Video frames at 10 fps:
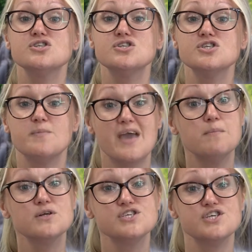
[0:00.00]
To be
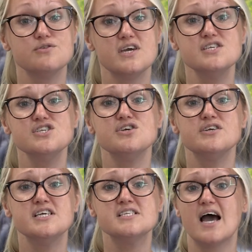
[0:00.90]
able to do this, you
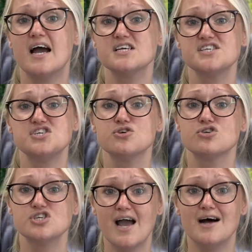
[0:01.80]
need to access your
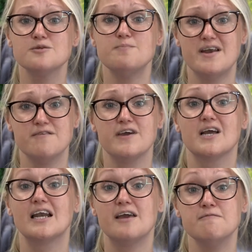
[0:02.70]
child benefit
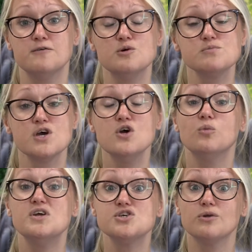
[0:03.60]
claim forms,
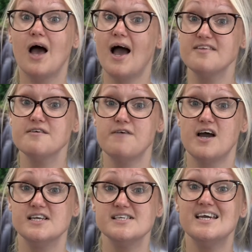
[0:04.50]
which you'll either
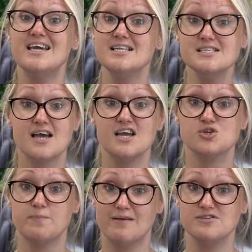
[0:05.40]
find inside
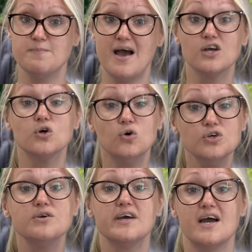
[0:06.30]
your bounty pack or
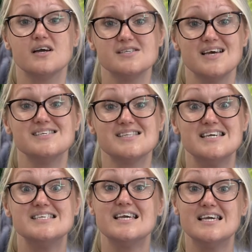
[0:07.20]
you can access
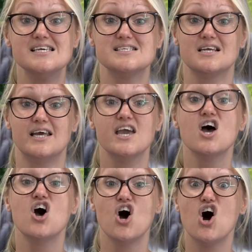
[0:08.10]
these easily
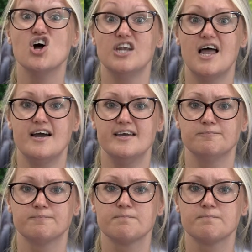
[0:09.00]
online.